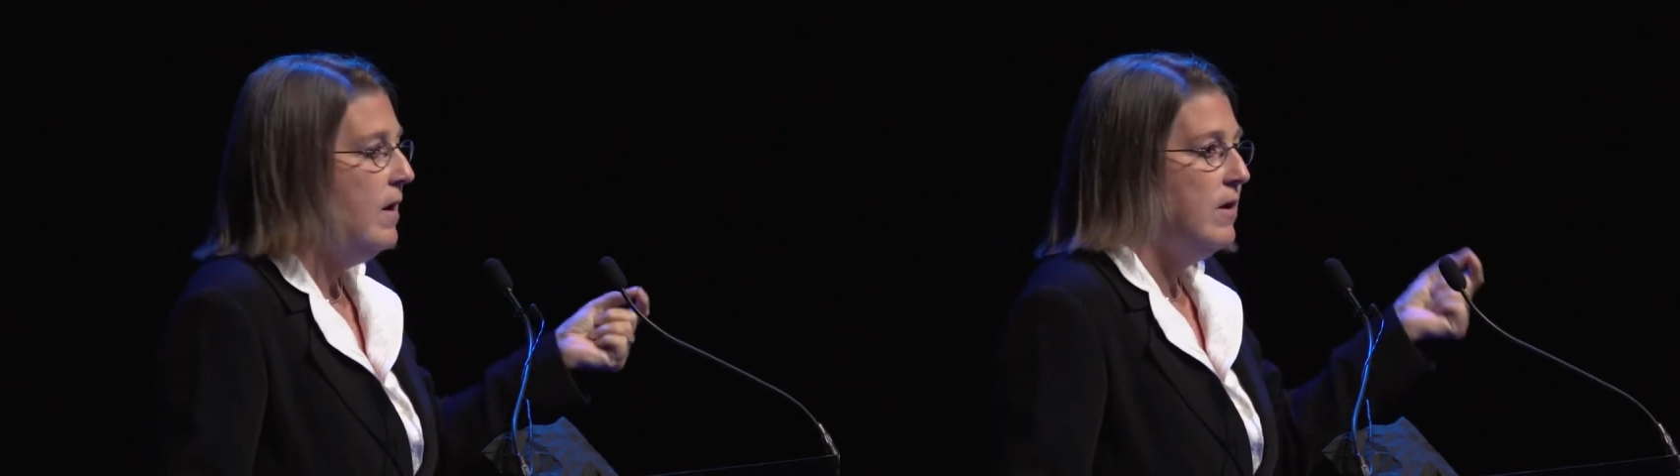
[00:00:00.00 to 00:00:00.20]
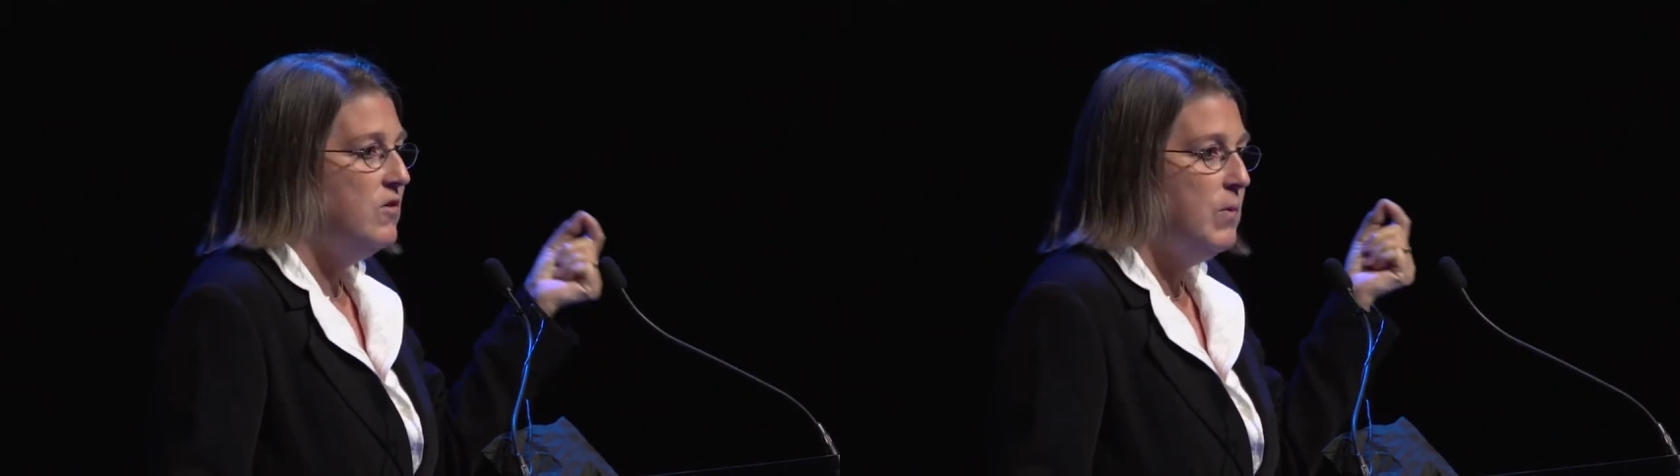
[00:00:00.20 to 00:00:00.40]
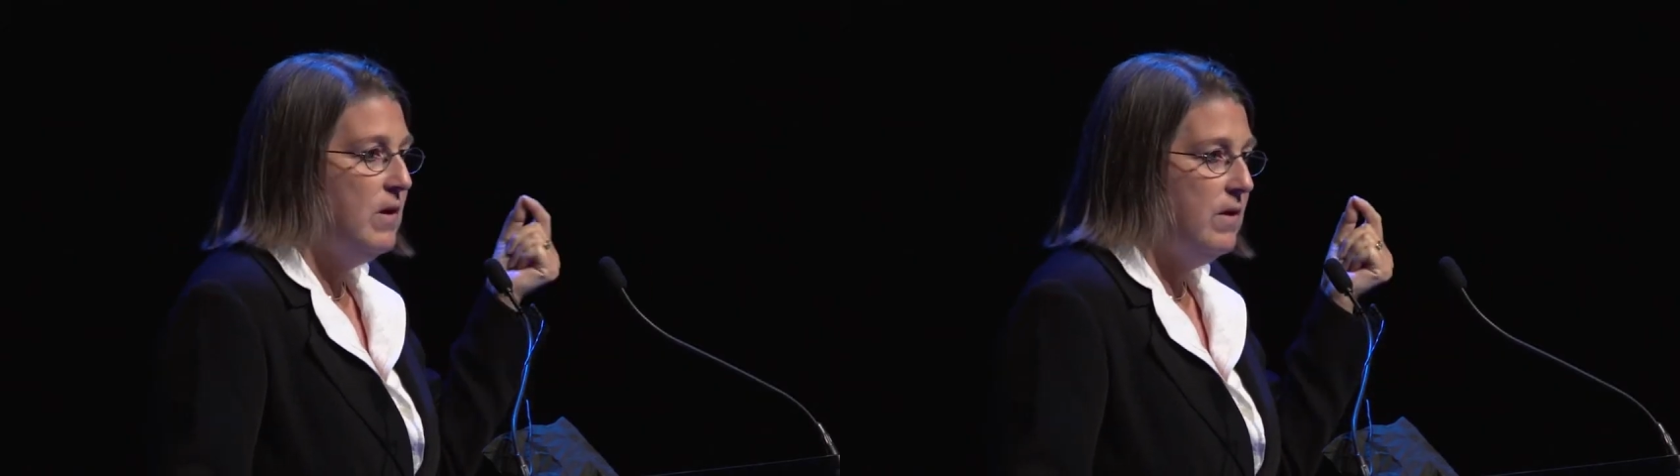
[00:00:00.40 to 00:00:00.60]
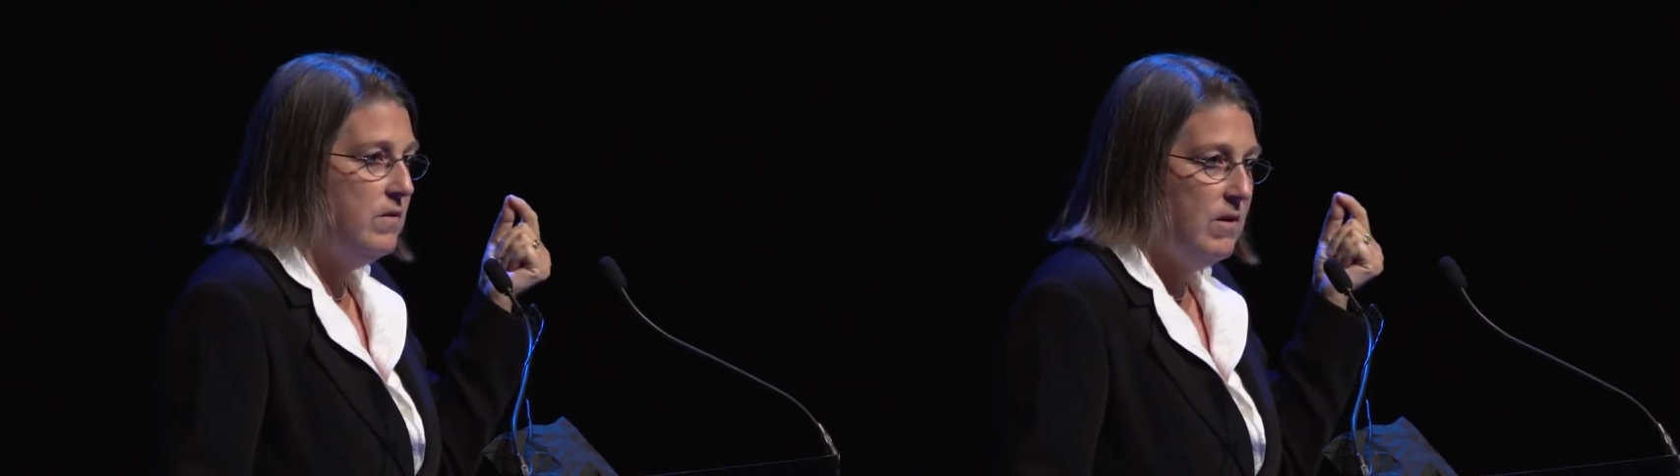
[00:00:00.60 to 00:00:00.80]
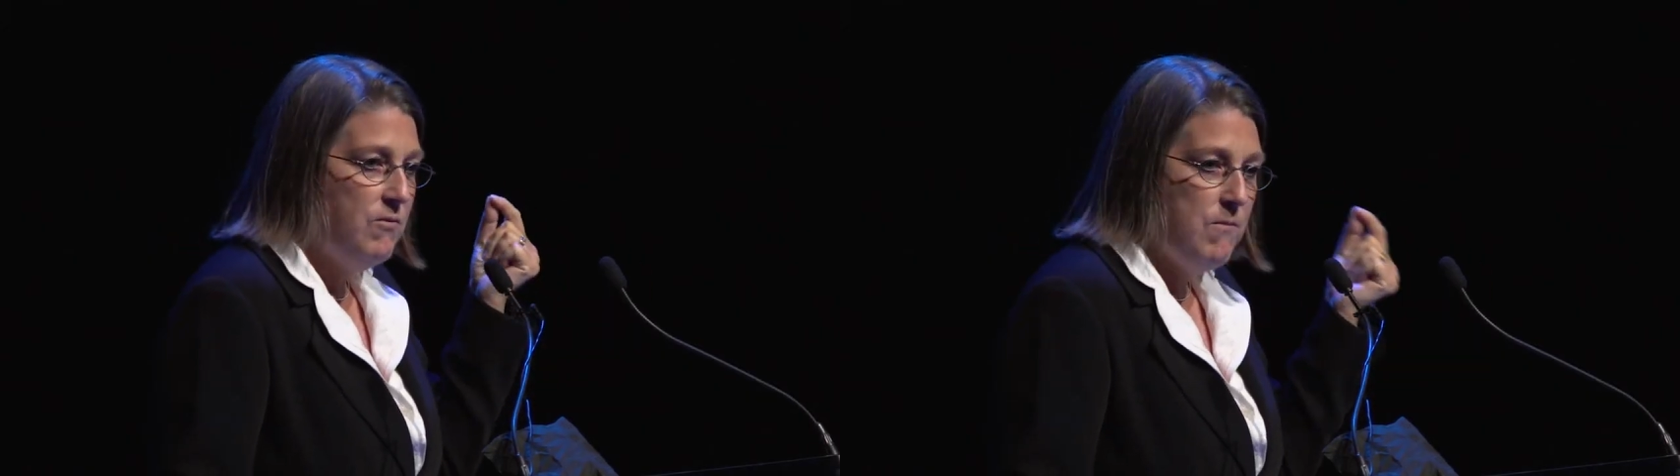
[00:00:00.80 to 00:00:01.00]
is
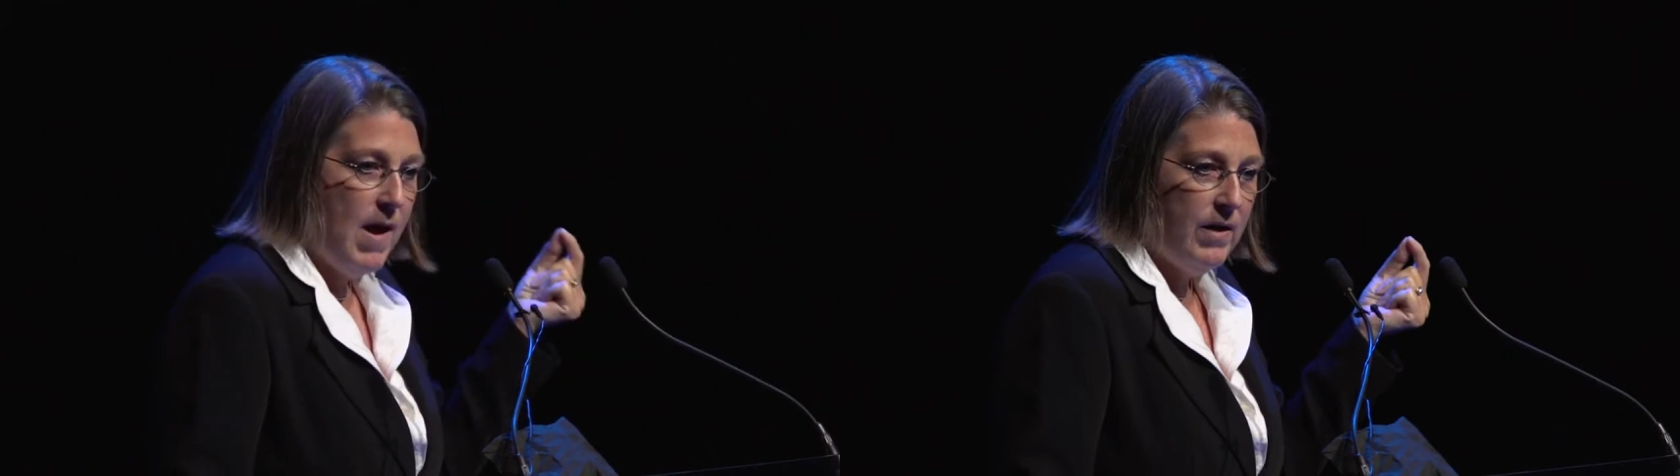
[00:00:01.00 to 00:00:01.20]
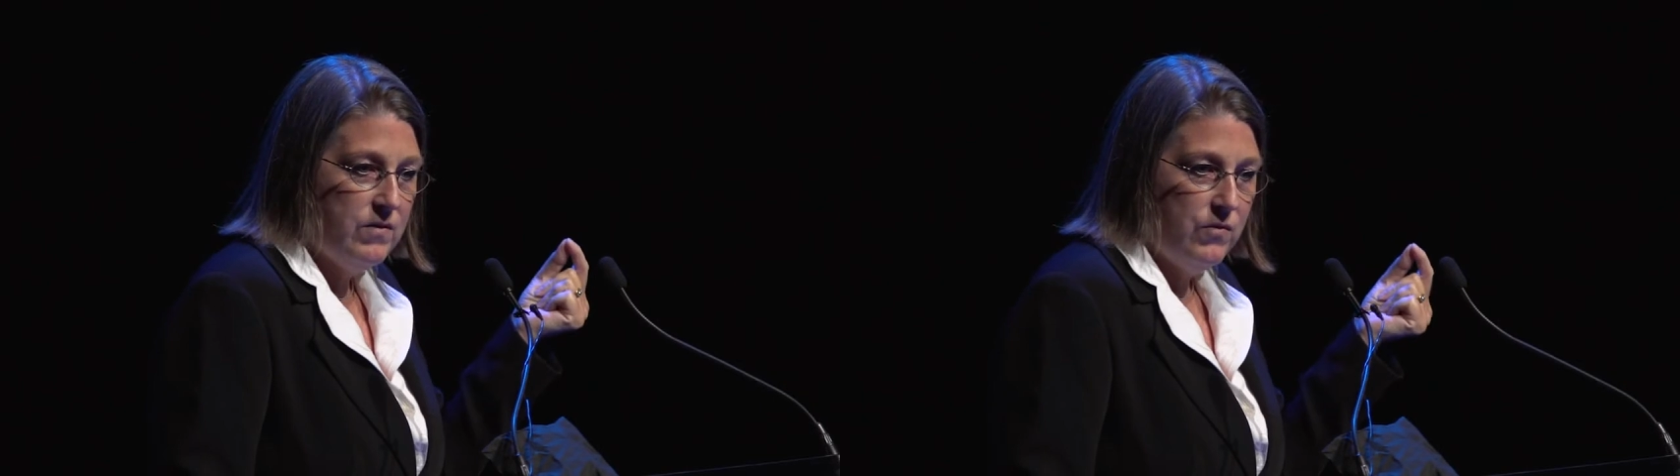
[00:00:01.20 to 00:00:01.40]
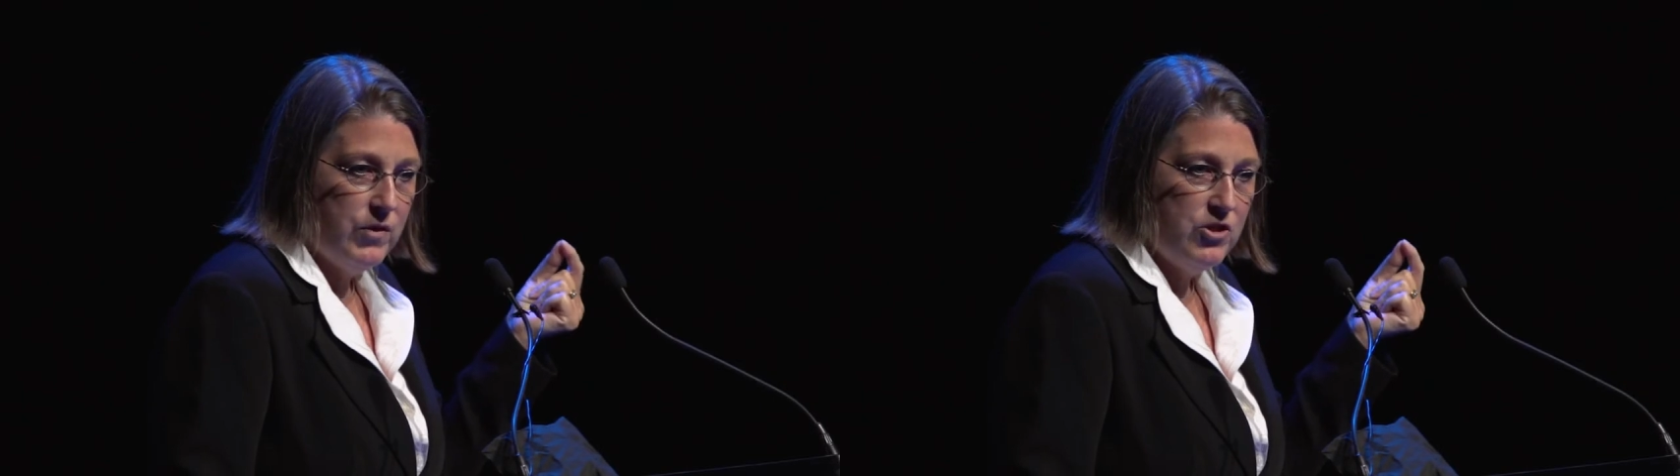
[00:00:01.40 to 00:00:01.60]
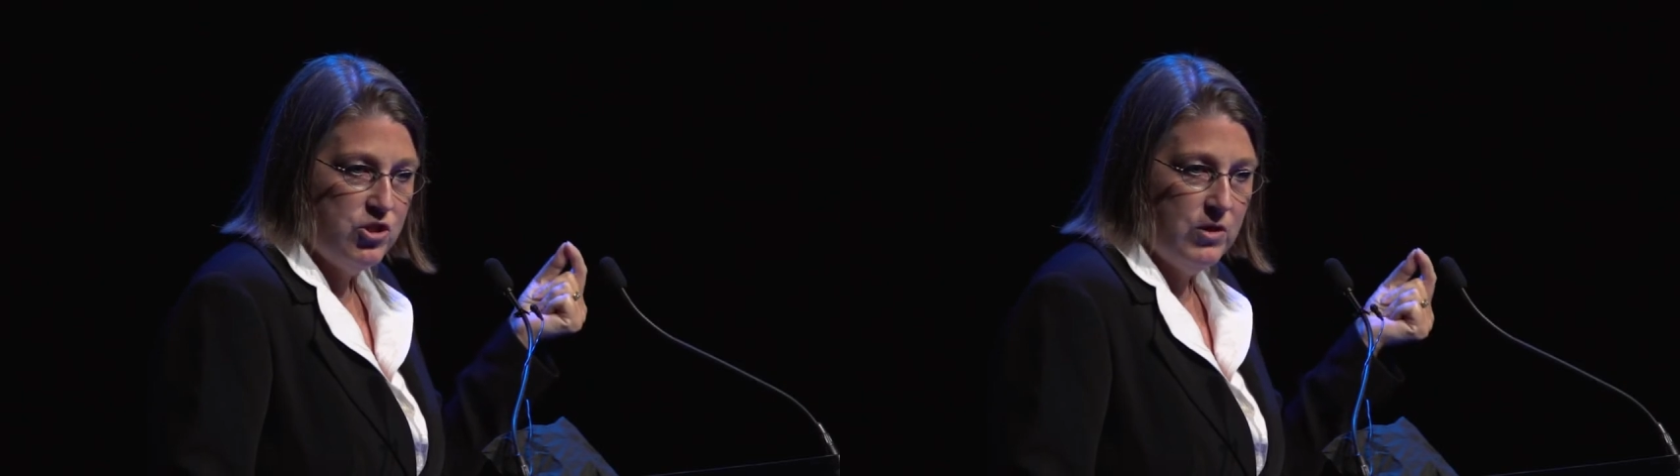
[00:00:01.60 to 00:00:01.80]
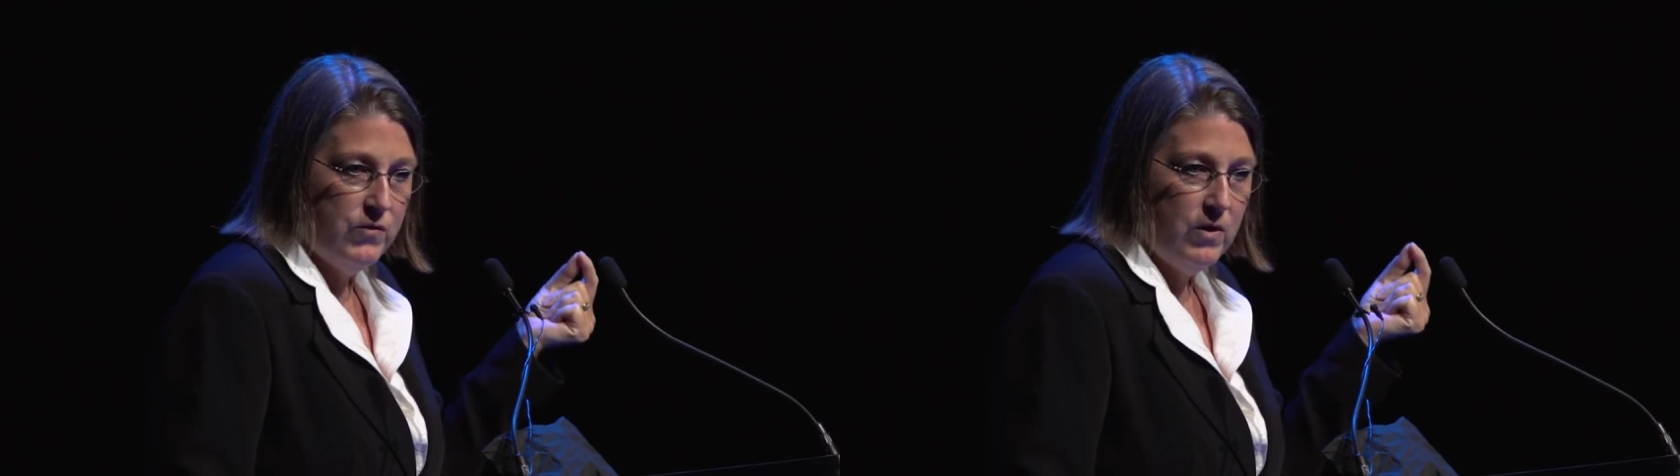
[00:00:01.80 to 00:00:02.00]
because they've massively
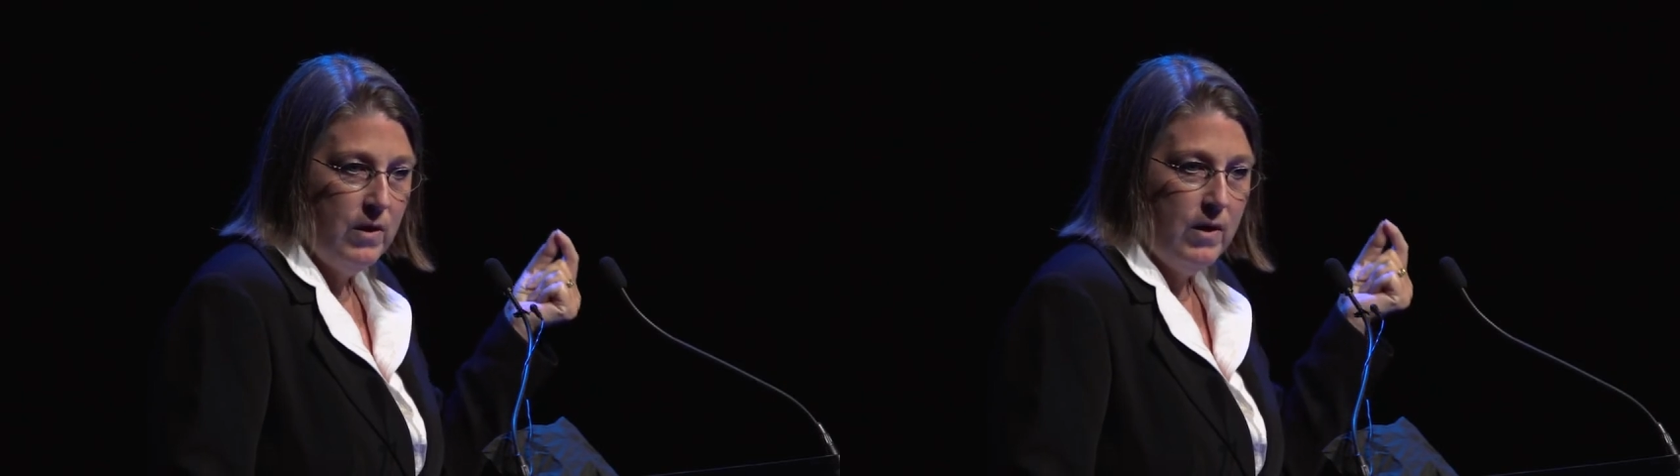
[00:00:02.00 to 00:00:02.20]
shift,